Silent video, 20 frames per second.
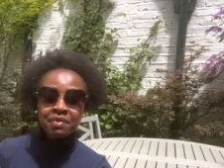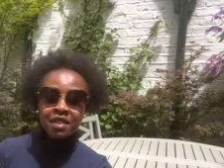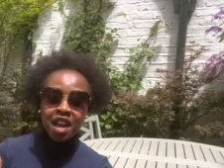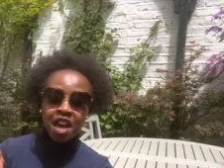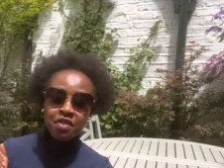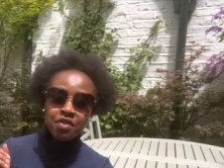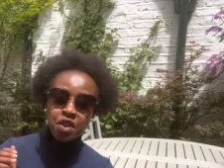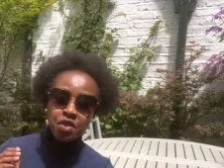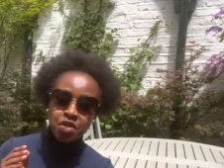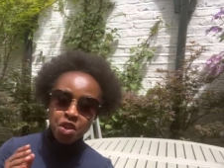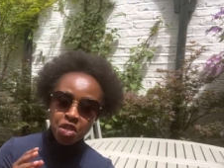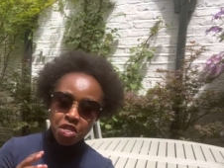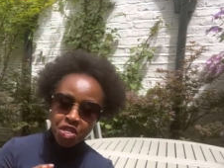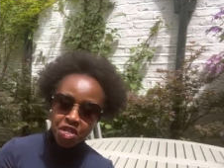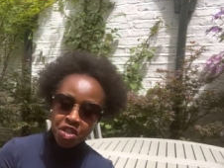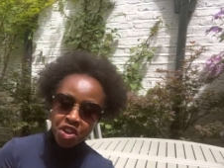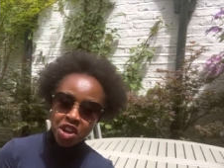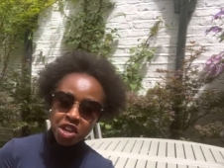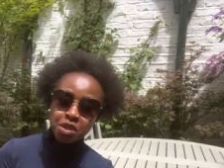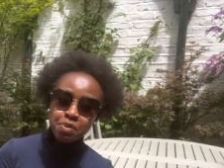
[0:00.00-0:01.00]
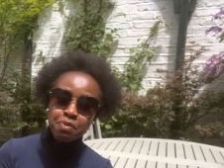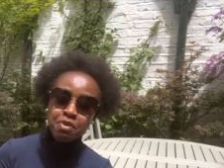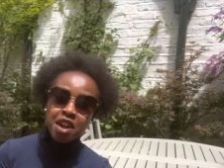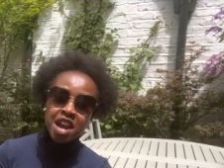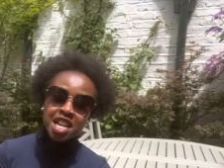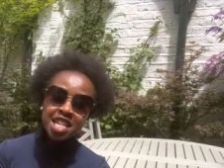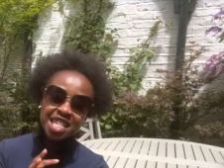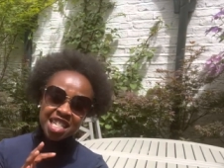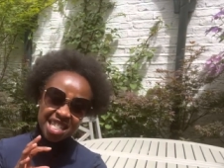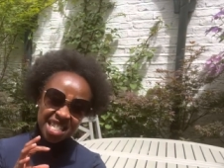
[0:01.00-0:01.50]
And then the third
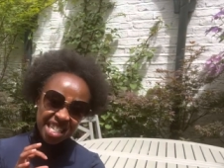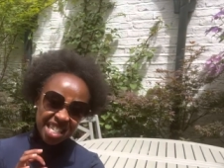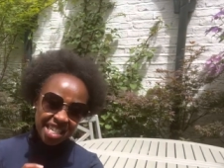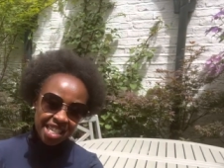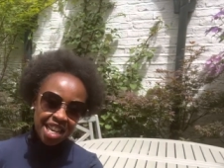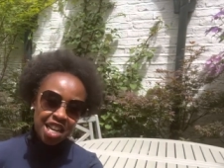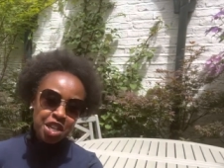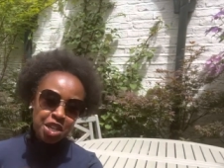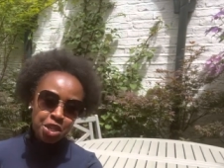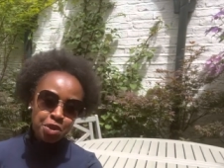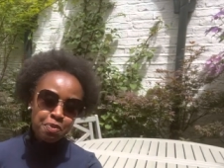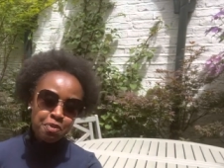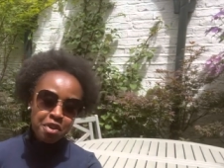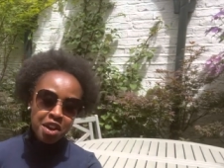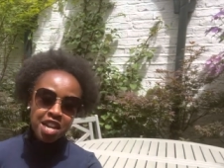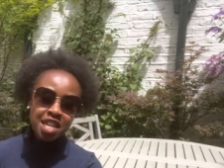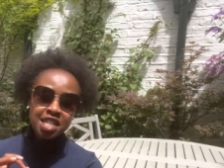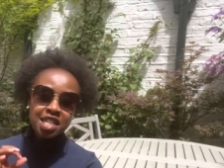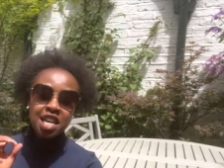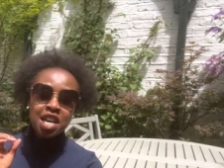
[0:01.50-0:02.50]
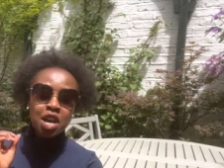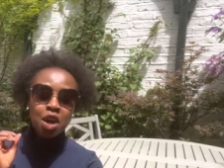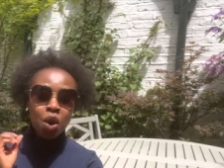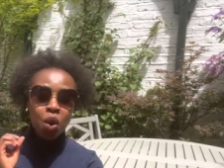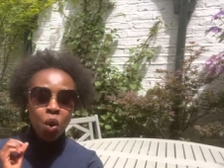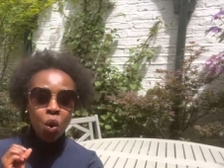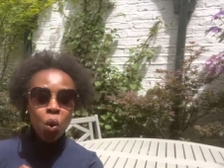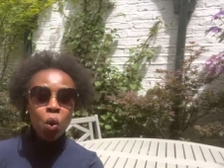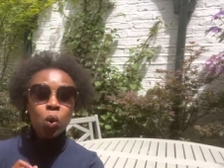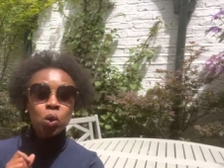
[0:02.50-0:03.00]
brand is a Danish brand
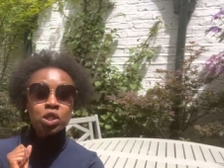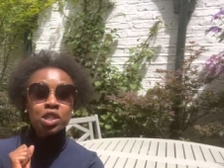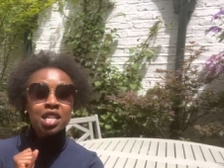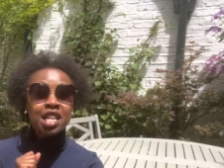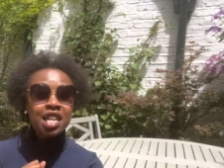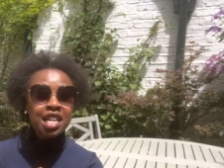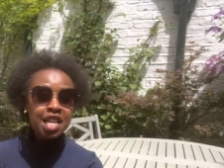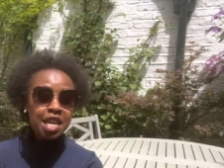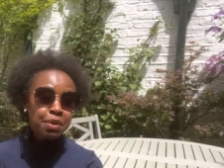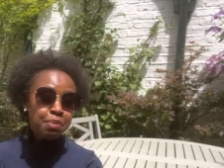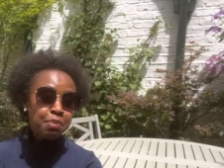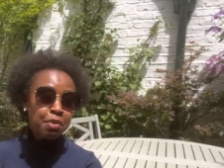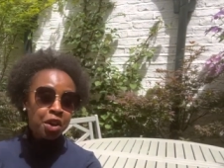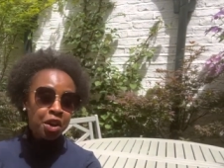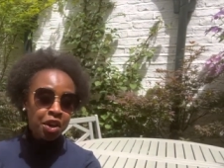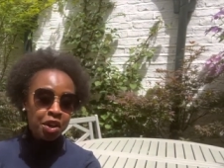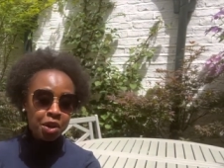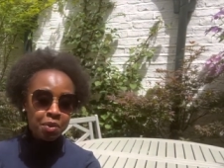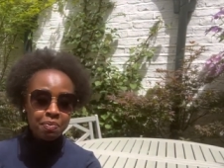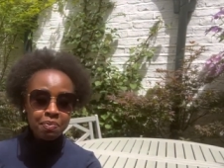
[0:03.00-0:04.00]
called Lindberg